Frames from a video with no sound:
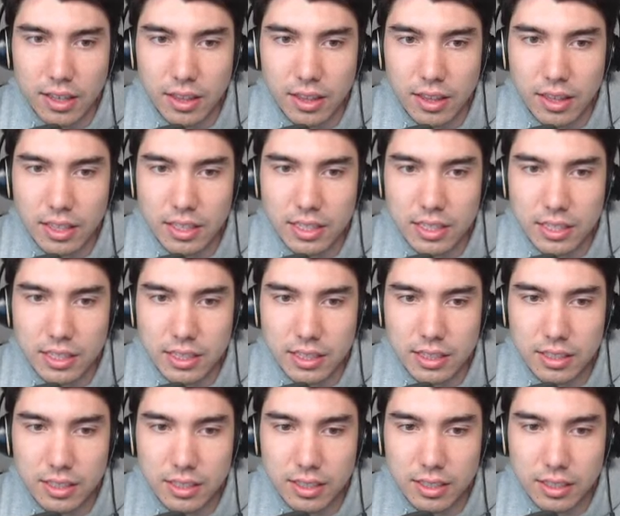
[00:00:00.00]
This
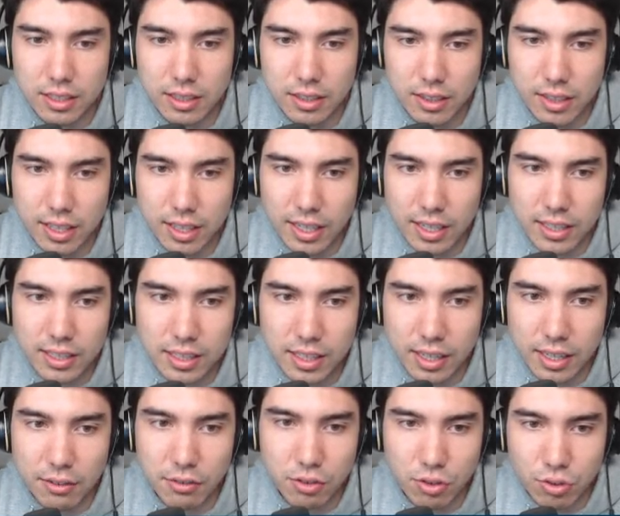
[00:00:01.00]
knight to
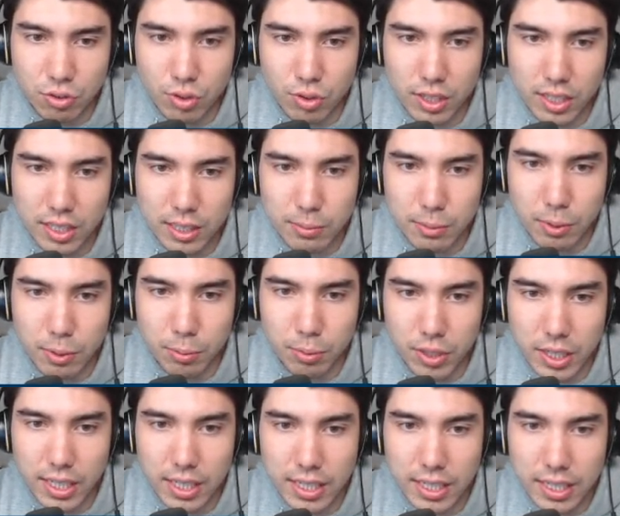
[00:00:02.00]
f3 can be
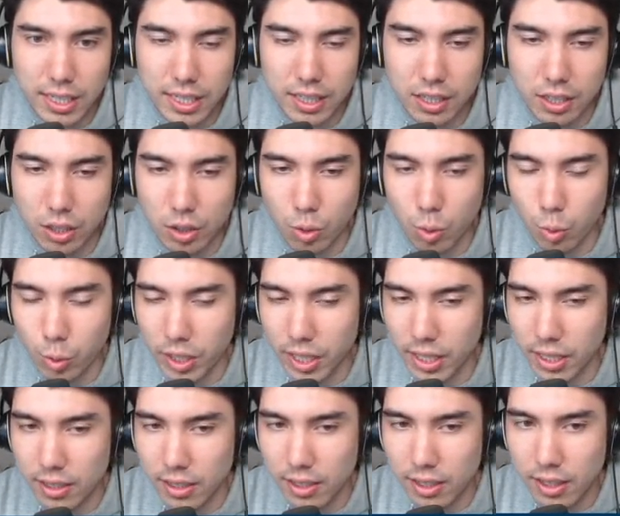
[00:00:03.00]
played, hitting the
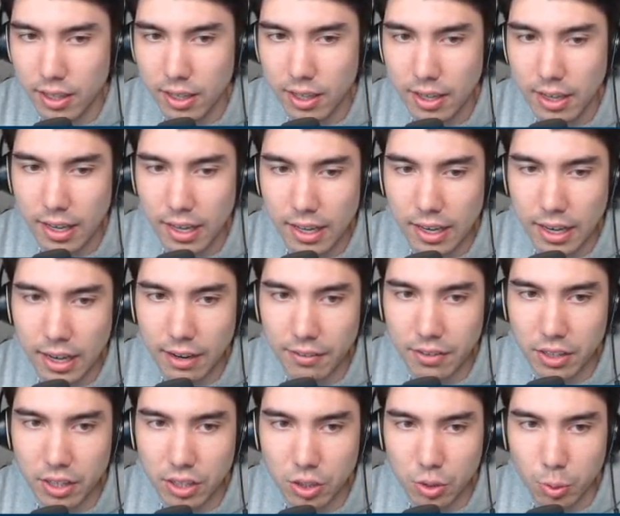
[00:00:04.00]
queen and
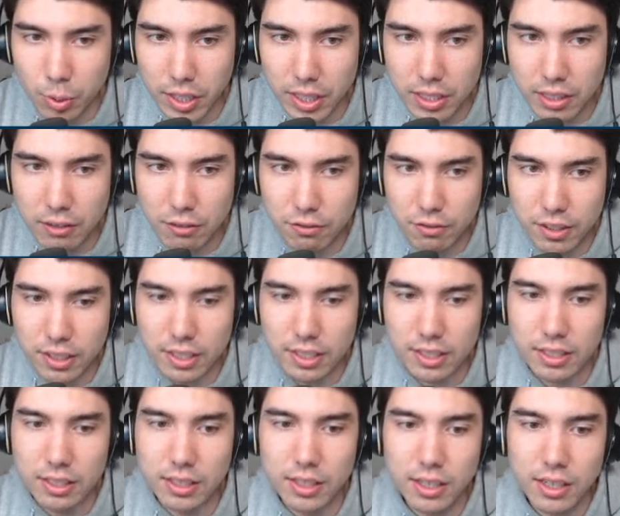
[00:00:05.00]
having the queen
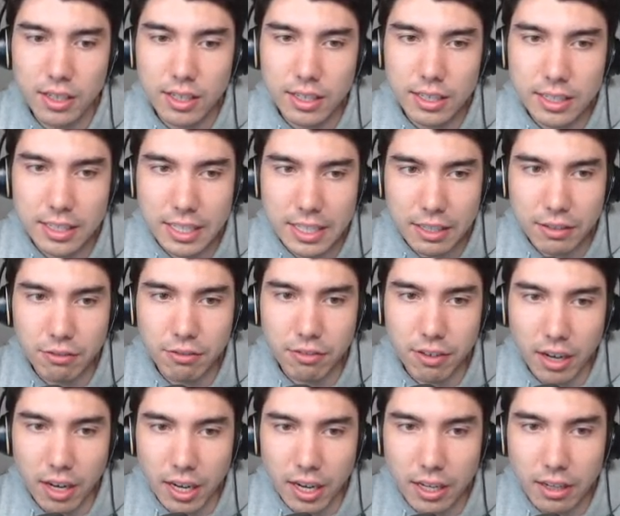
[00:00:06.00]
defend
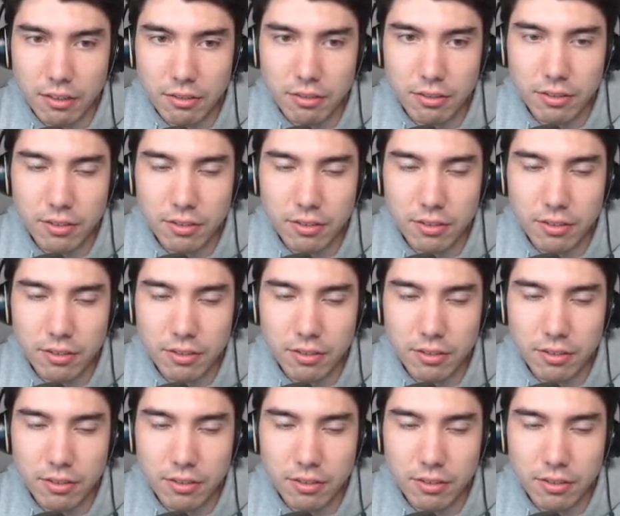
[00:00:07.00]
d5.